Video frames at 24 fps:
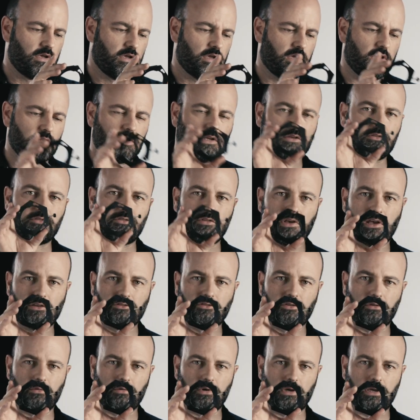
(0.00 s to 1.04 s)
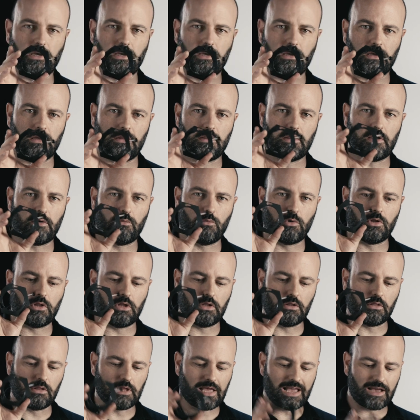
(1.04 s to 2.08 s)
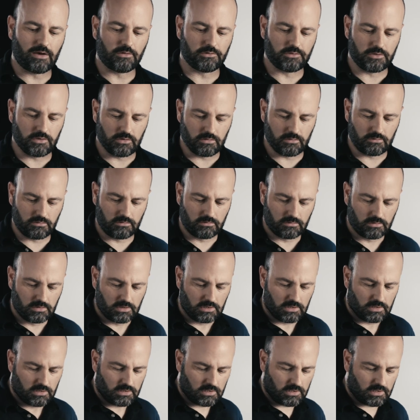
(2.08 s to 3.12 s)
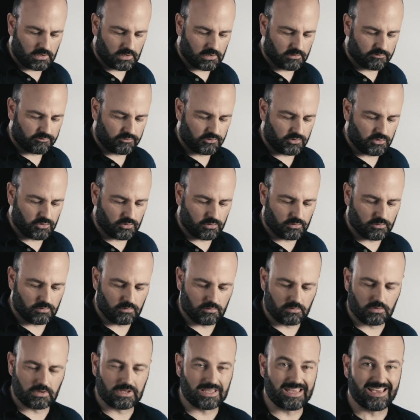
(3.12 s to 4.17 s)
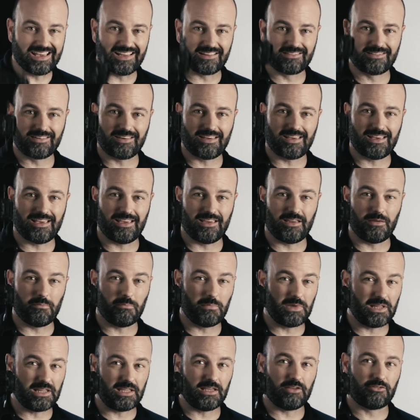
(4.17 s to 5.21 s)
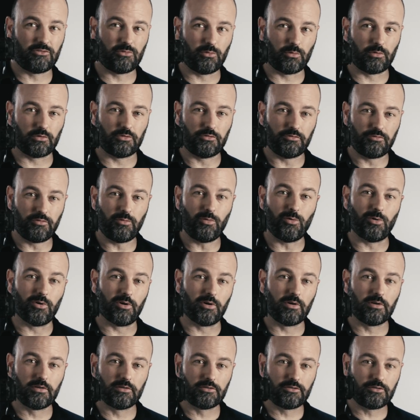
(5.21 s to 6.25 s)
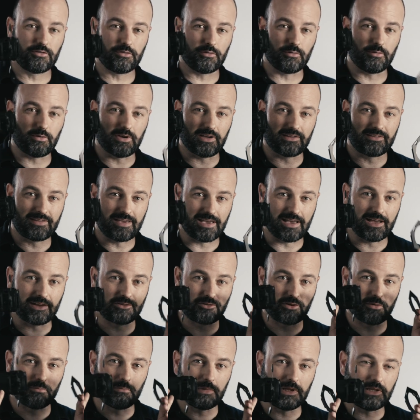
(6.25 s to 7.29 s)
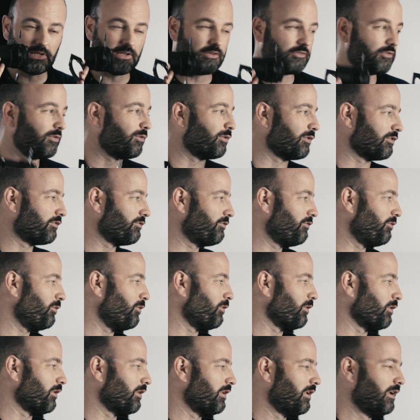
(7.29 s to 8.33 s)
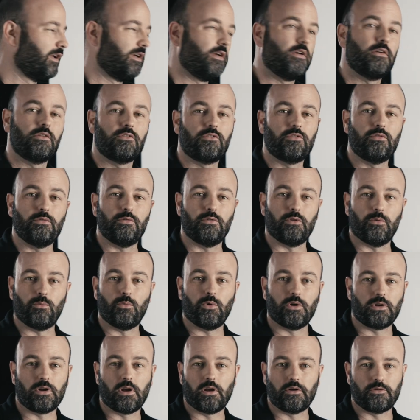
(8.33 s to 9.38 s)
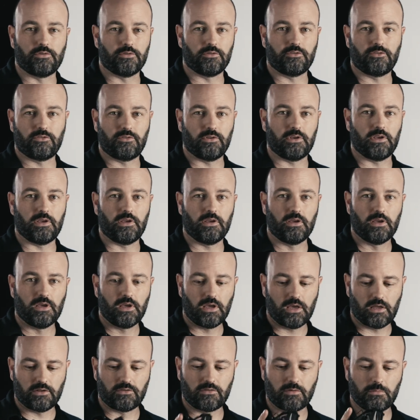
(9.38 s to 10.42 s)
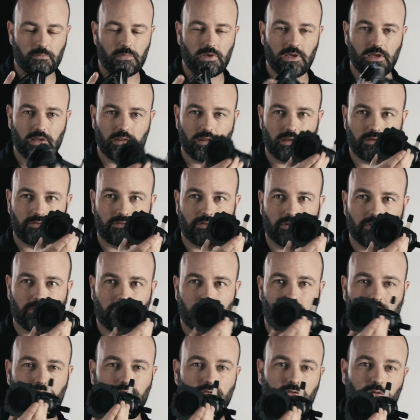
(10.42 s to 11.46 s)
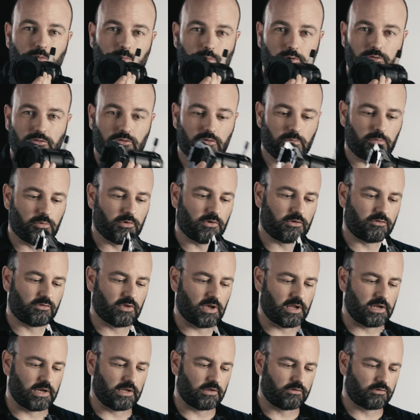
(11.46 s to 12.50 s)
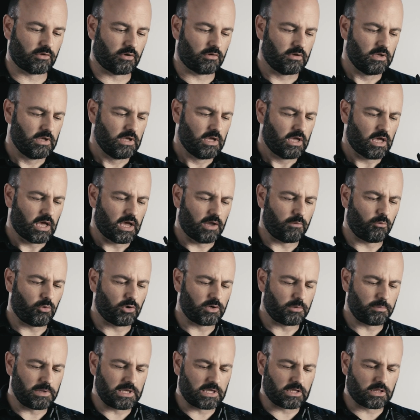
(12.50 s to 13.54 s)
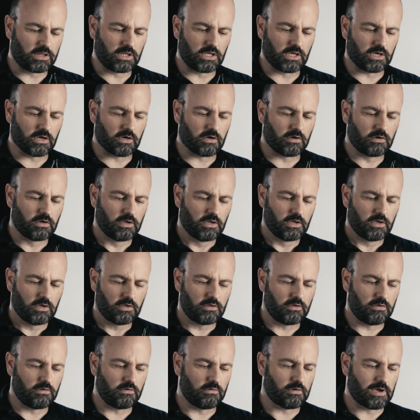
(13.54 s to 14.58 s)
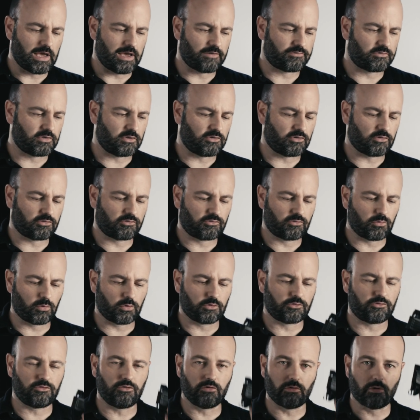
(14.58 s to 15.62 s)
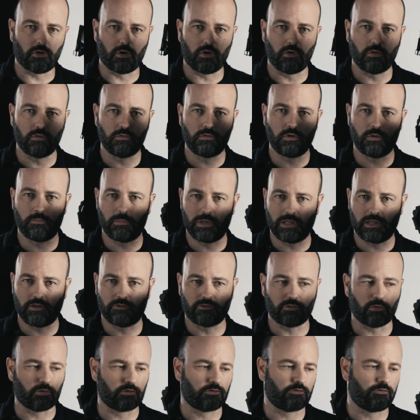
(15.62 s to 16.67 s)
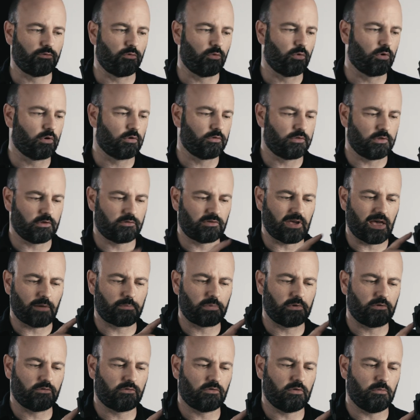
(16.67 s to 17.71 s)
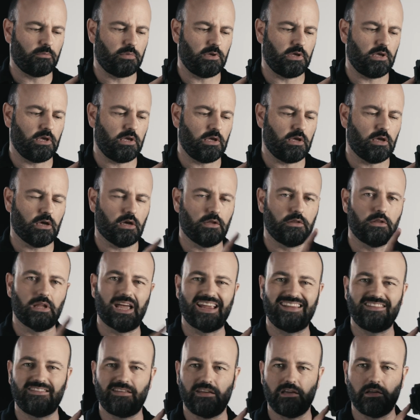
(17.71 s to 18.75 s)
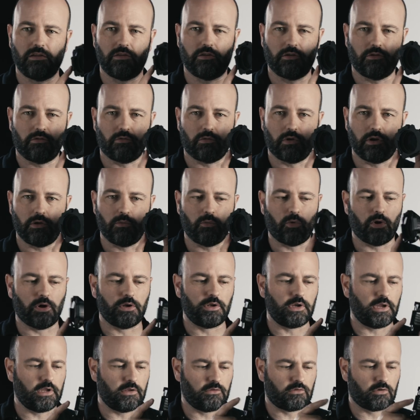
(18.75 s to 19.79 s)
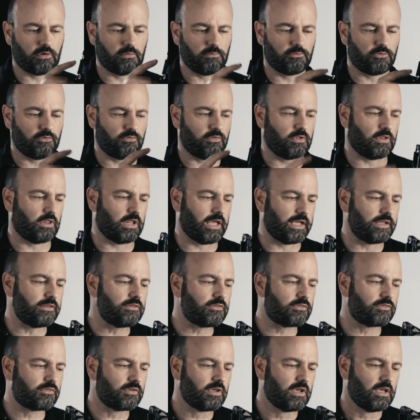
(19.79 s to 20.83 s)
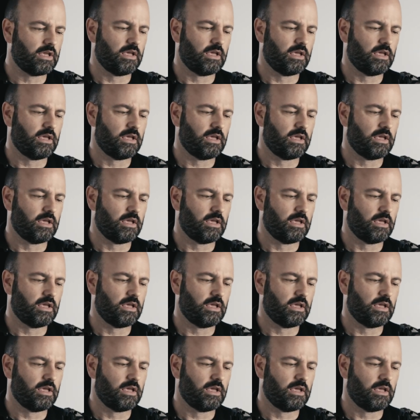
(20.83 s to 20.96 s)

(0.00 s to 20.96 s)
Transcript: an accessory that will allow you, if you get a Mini Source 4, to attach a Mini Source 4 to the 100C. And to me, this is super, super exciting. So I want to be clear. You have to just source your own mini source 4. This happens to be a 19 degree one in terms of the lens.